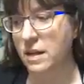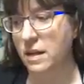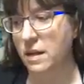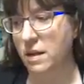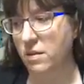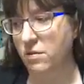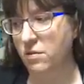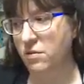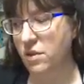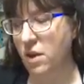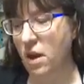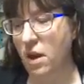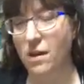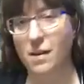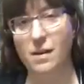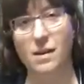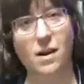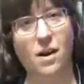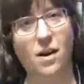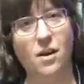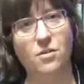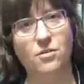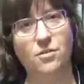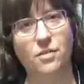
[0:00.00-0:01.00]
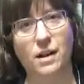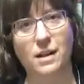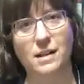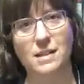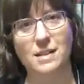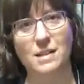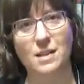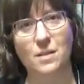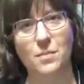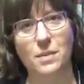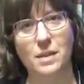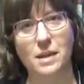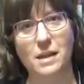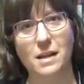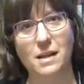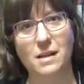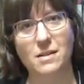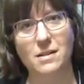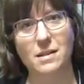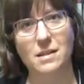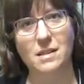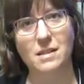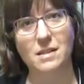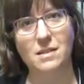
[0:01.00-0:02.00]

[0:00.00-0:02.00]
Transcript: If not, I'll find something else.